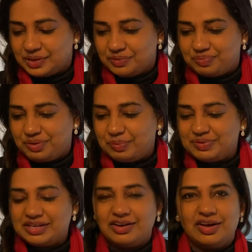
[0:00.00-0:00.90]
what
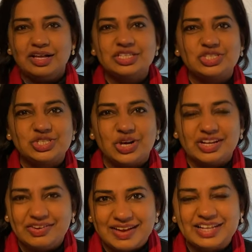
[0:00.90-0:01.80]
people call
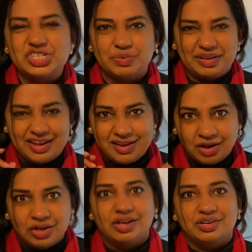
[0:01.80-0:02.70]
Jolly Rancher, but in
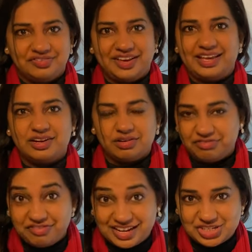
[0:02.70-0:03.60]
a good way, in a
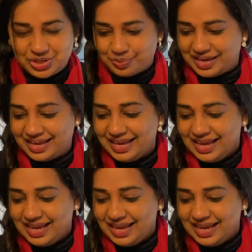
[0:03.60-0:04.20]
refreshing way.